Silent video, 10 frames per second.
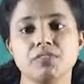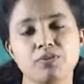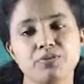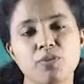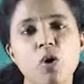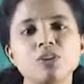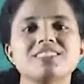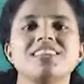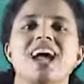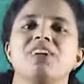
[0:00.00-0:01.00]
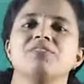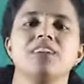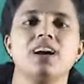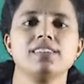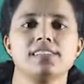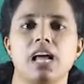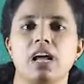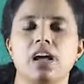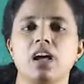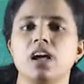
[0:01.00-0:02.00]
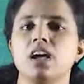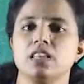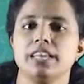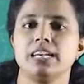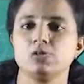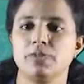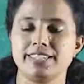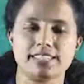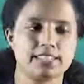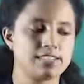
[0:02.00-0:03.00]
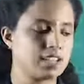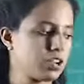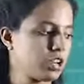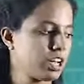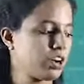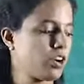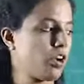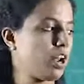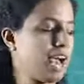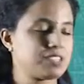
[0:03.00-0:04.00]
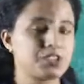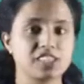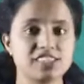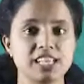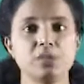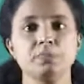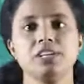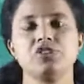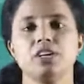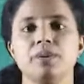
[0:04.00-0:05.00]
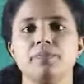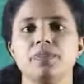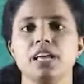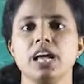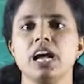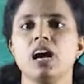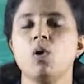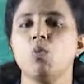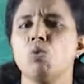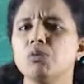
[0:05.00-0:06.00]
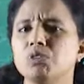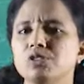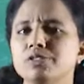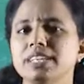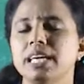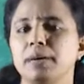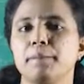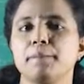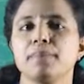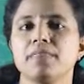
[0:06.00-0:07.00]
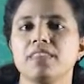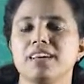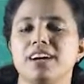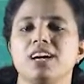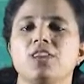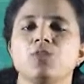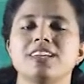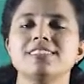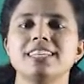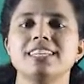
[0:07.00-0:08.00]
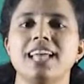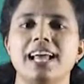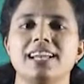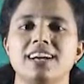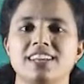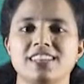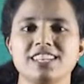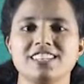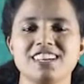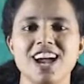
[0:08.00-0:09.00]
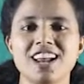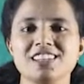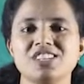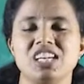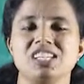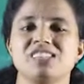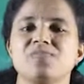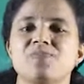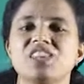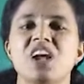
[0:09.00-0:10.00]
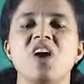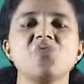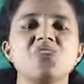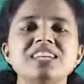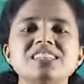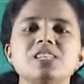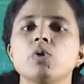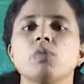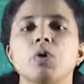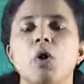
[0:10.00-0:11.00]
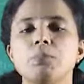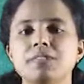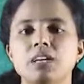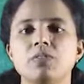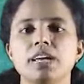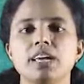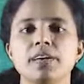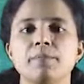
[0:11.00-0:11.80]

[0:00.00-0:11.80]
from the 4th side of glass tank, that is facing the circular hole as you can see in the picture, what will you see? You can see that there is a color change. First, you will be observing